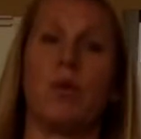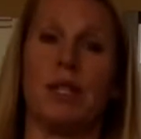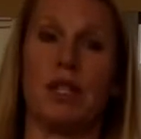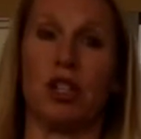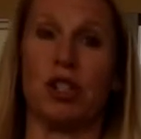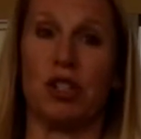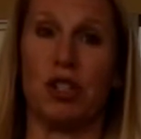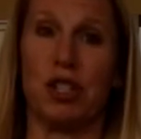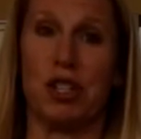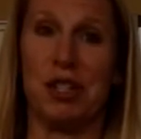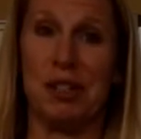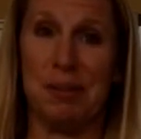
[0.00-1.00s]
whiskers
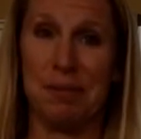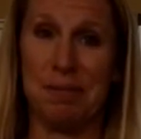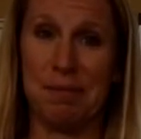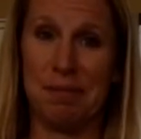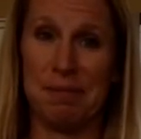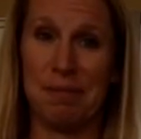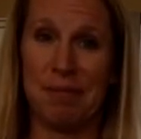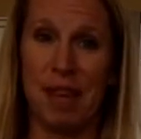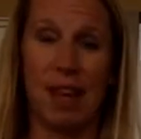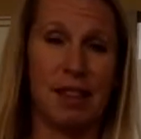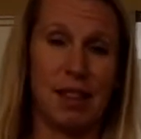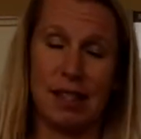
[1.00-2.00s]

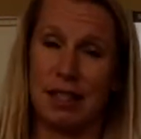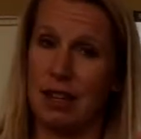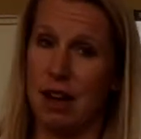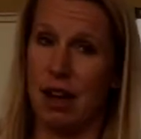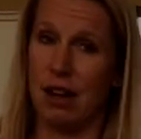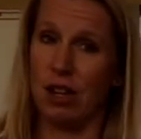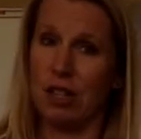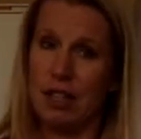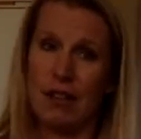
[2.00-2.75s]
that's not a good